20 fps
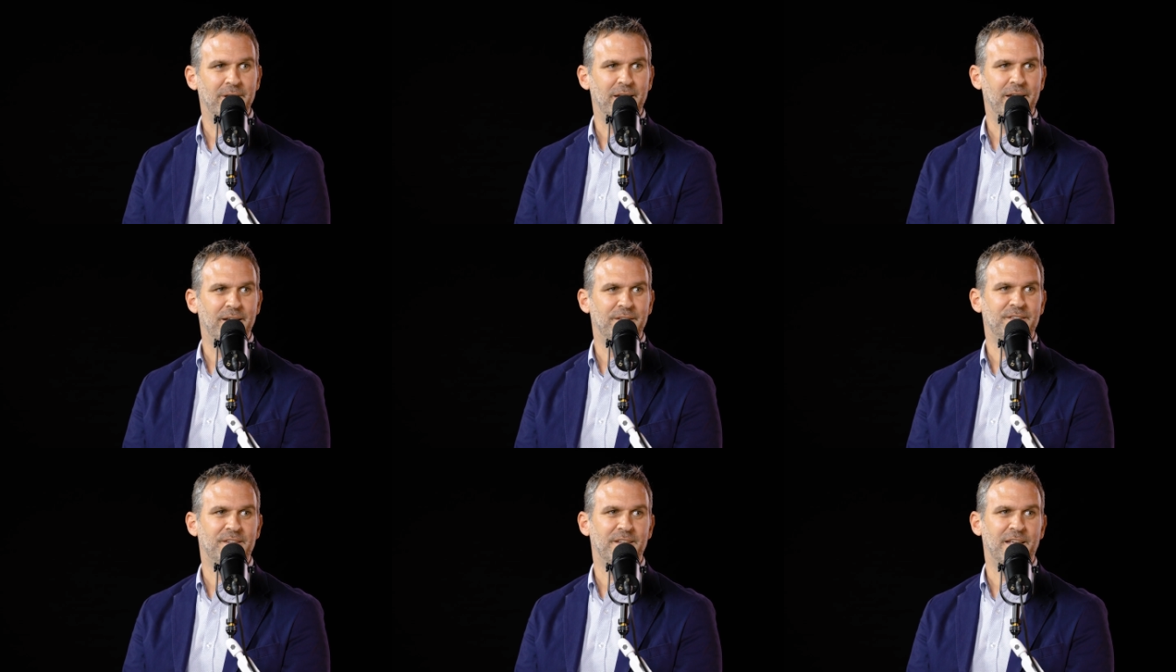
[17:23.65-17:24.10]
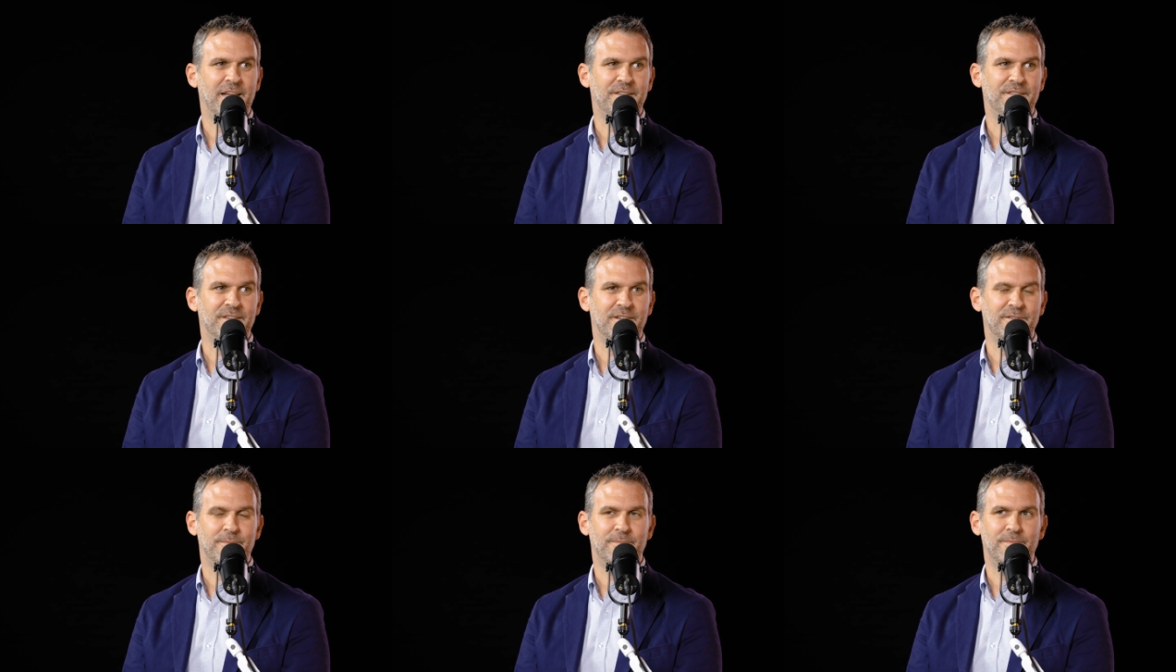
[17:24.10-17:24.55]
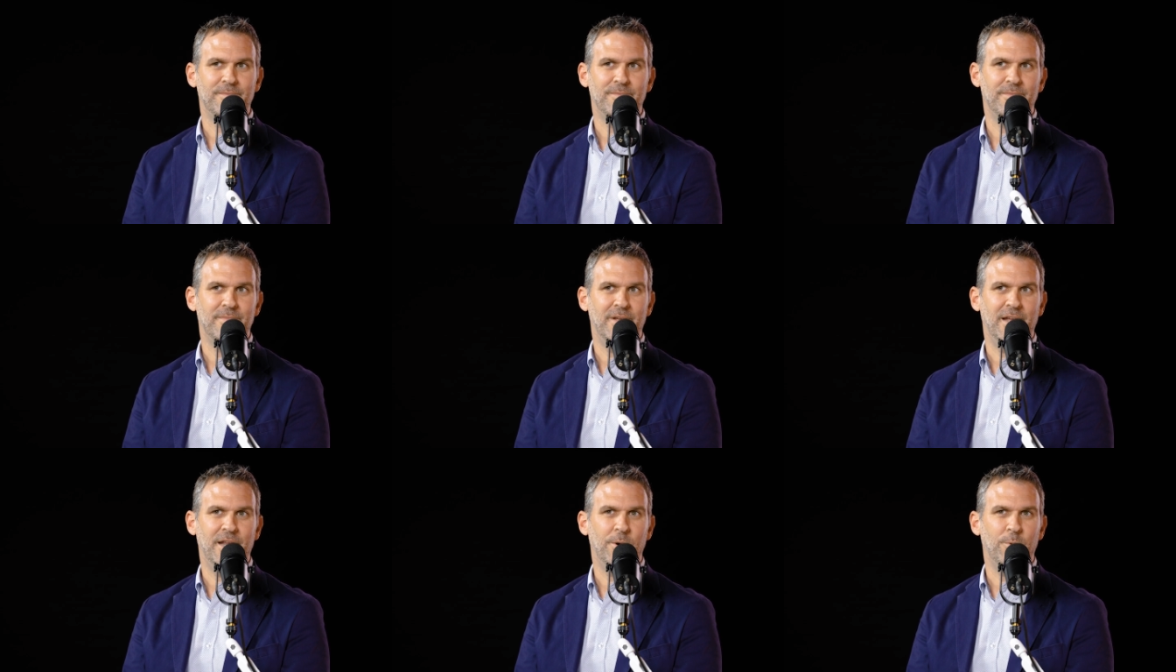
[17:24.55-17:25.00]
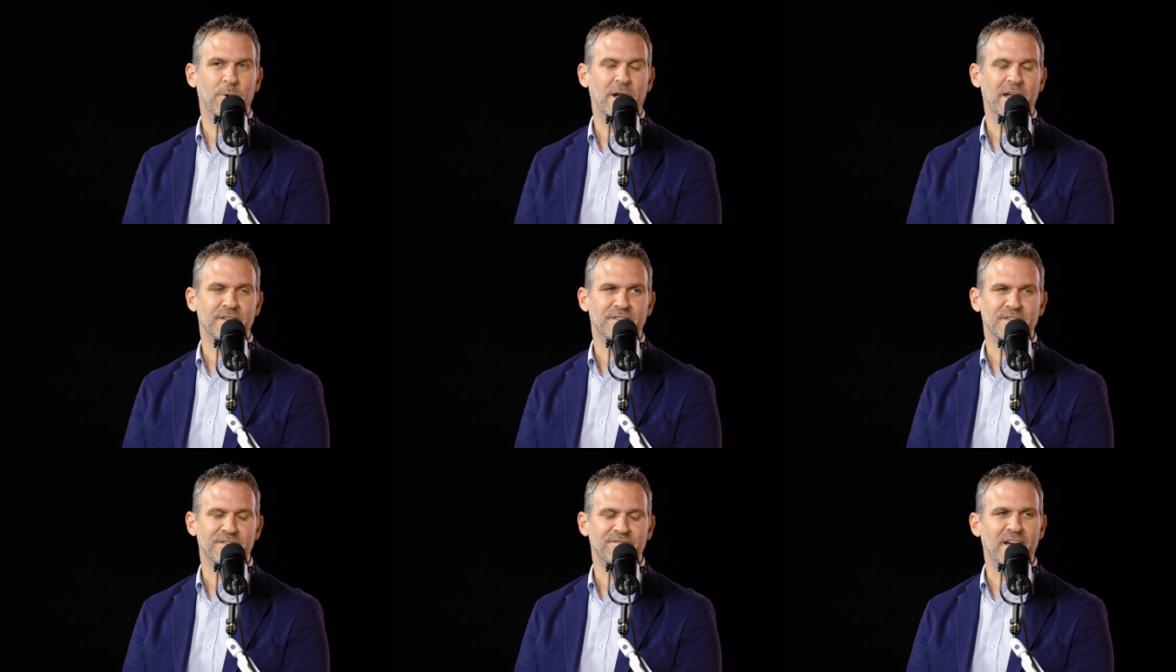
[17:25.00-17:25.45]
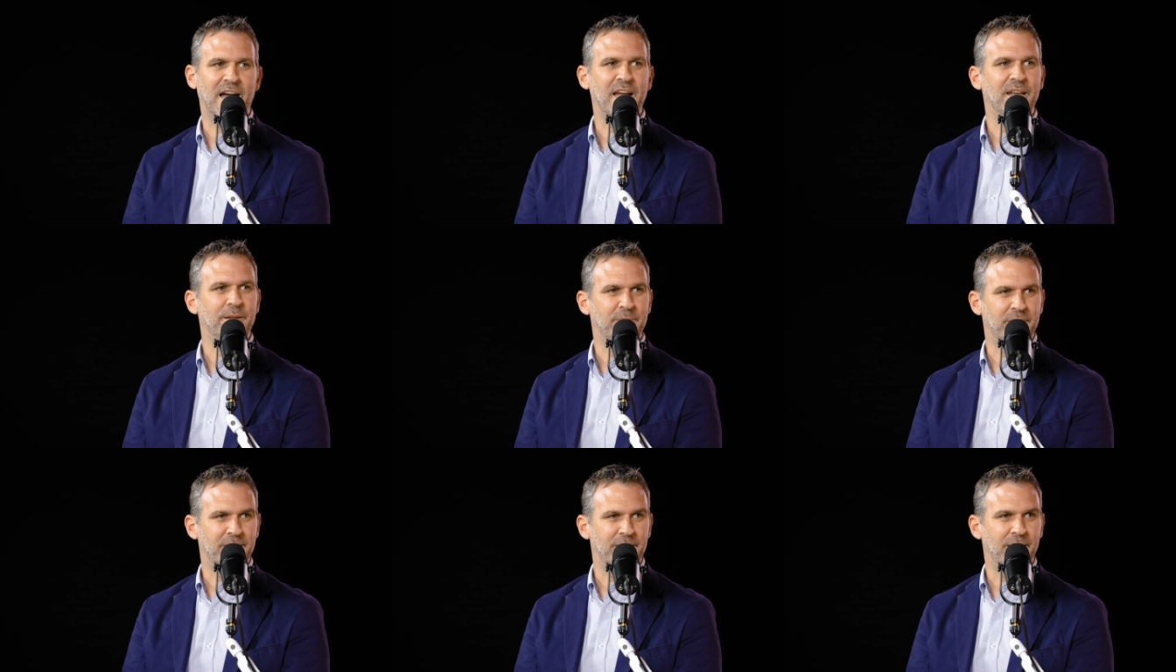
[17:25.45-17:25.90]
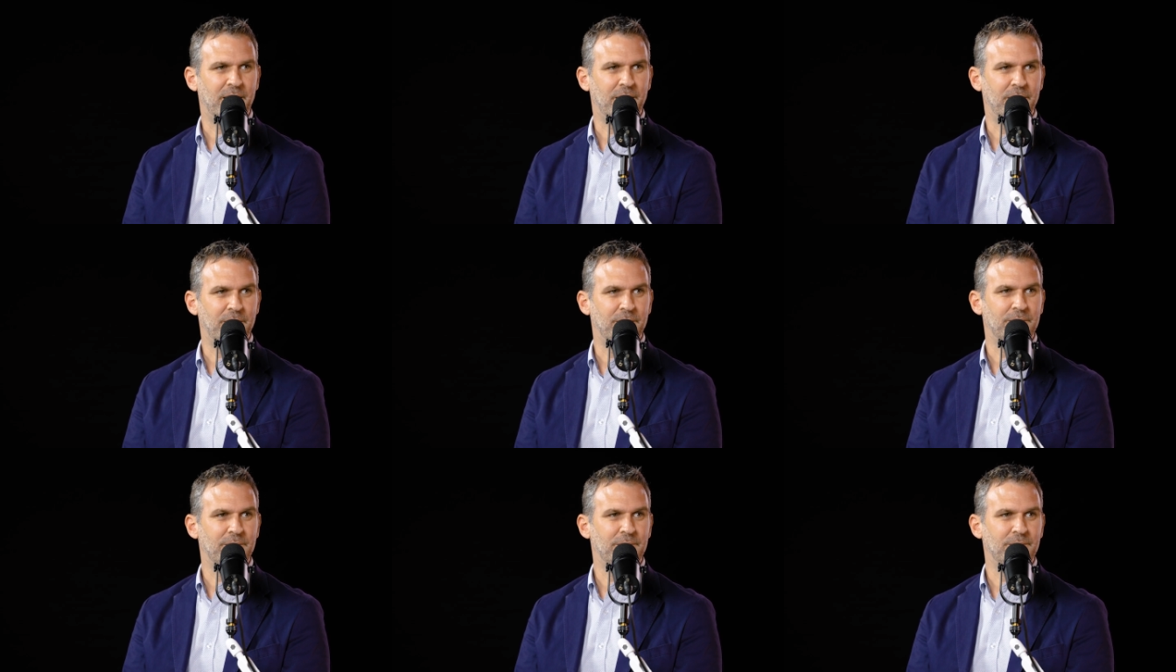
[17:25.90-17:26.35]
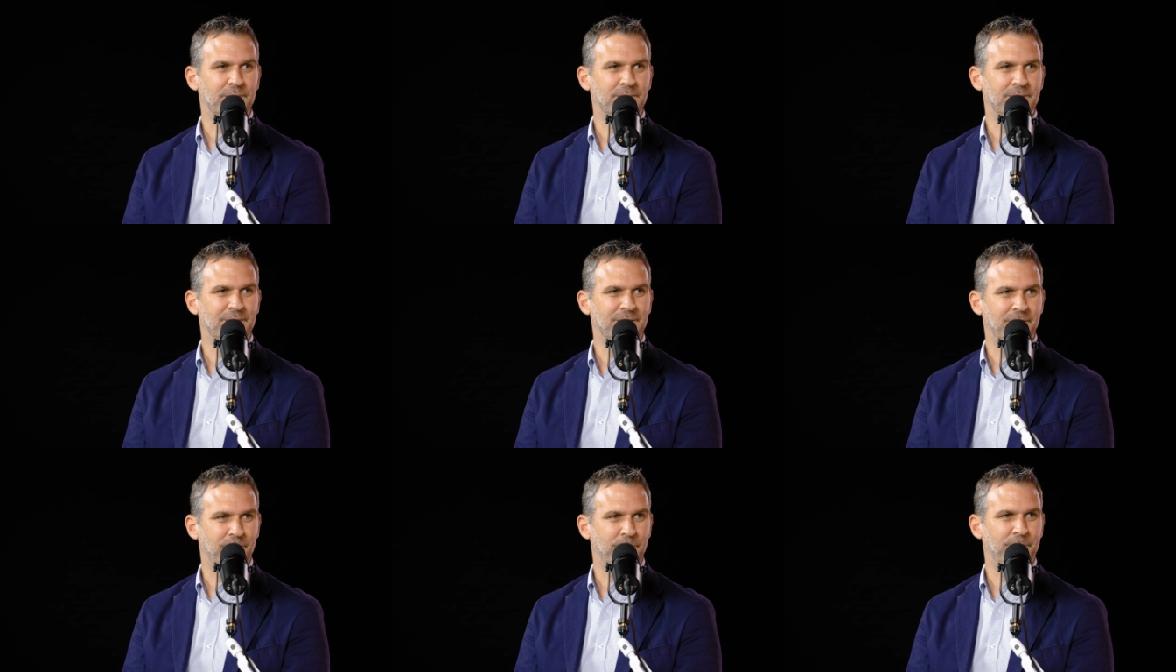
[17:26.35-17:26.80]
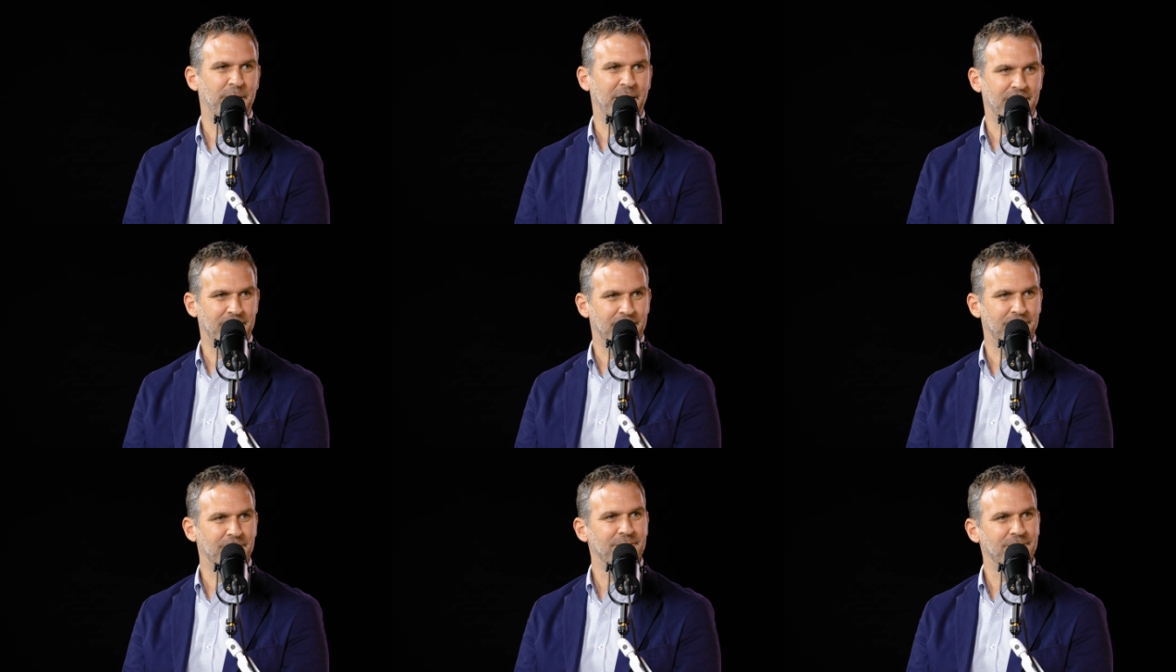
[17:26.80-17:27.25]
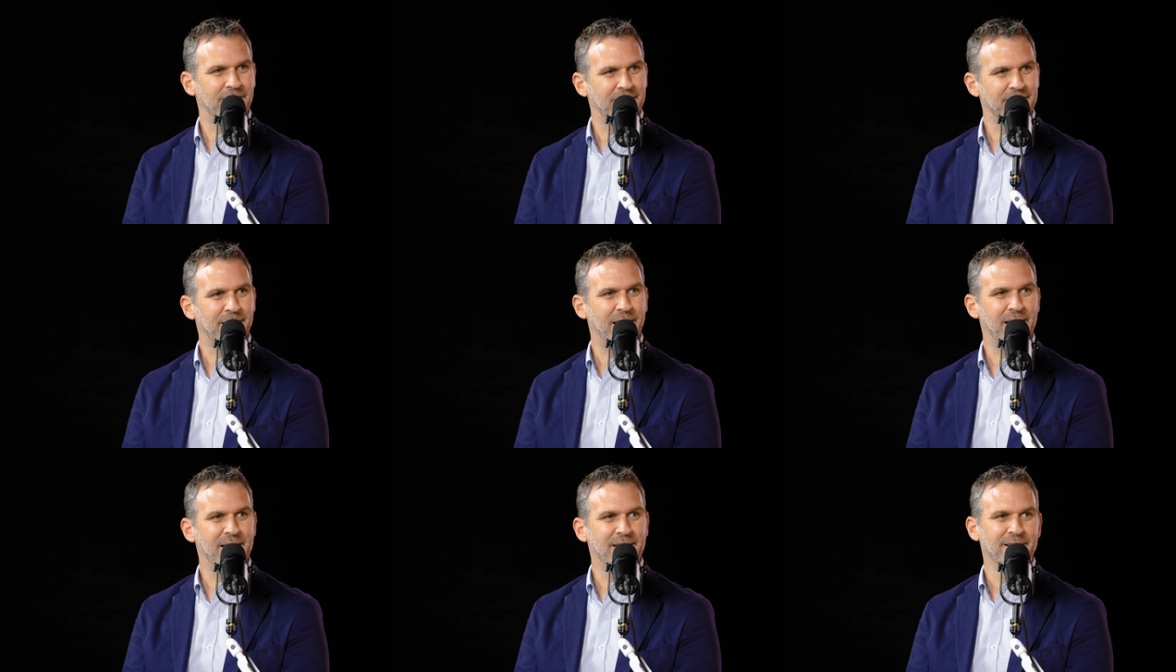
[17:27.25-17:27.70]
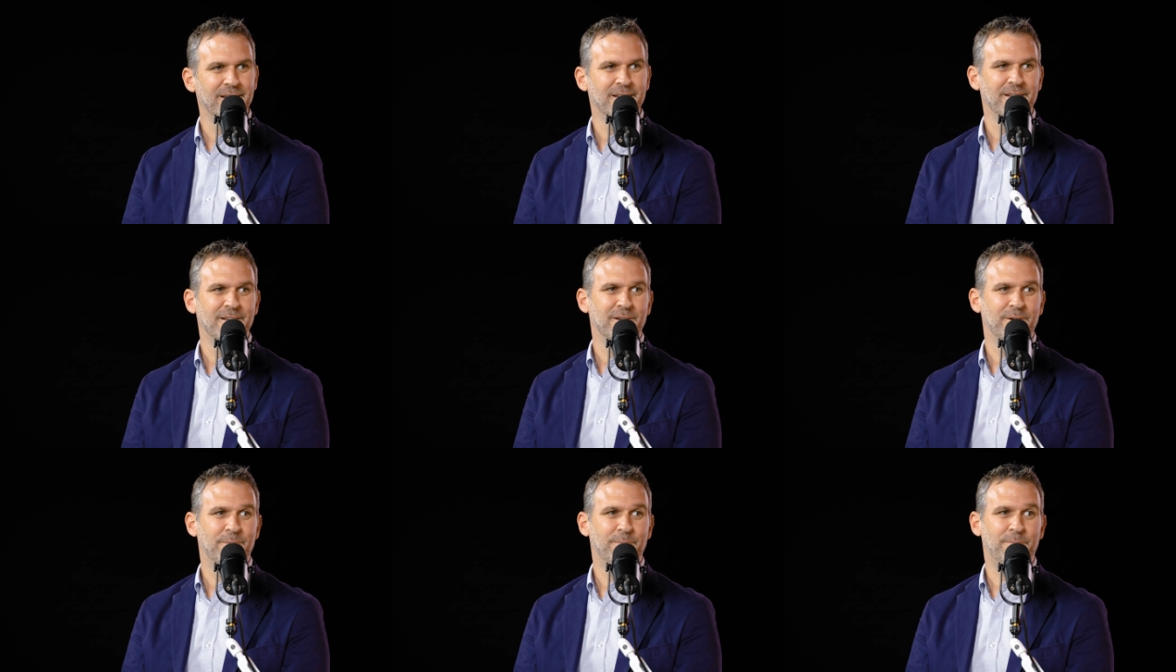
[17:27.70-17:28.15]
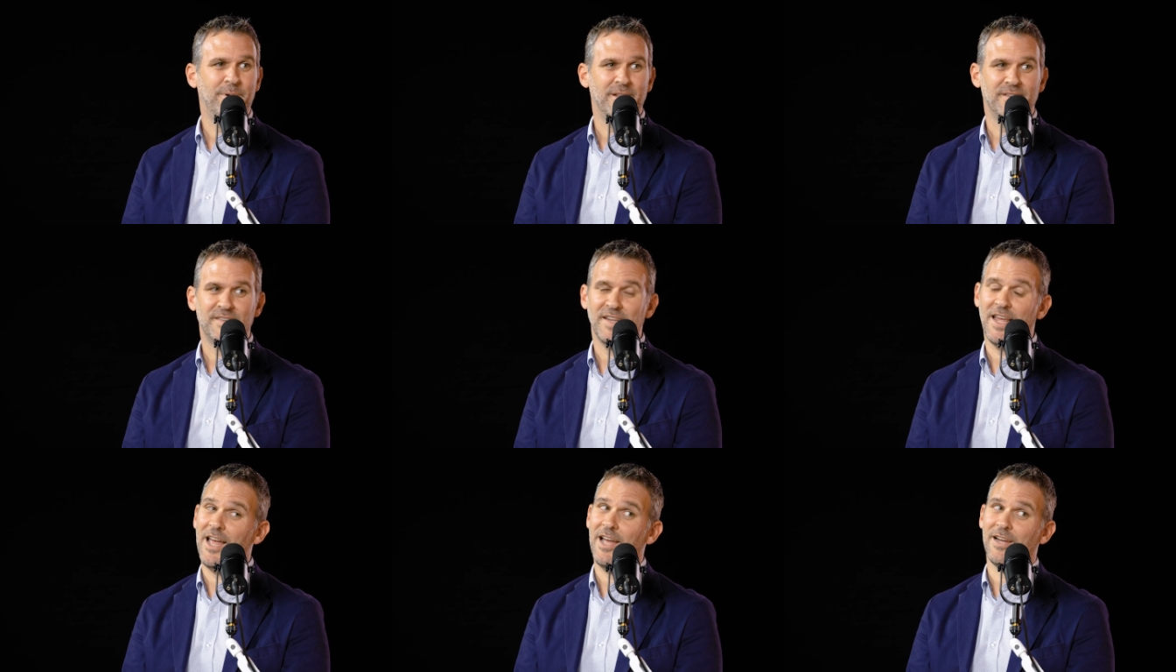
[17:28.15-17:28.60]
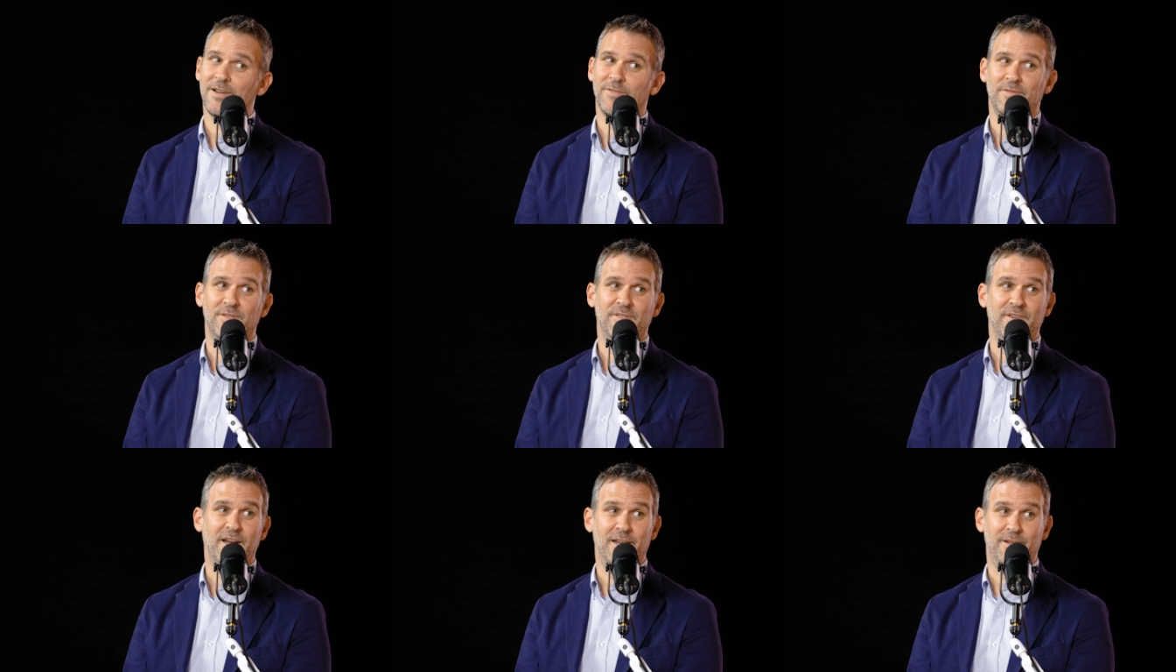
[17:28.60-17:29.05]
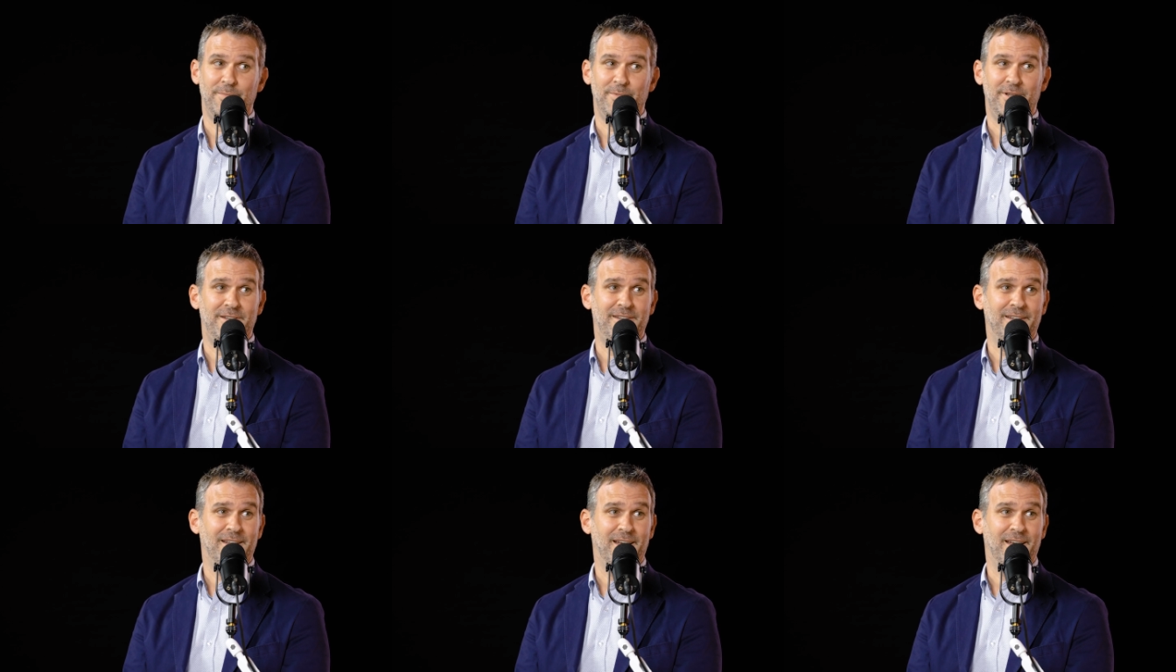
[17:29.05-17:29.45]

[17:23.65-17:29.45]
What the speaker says: It's in a way, it's a vitamin, not a, painkiller like that, but it's a heck of a vitamin.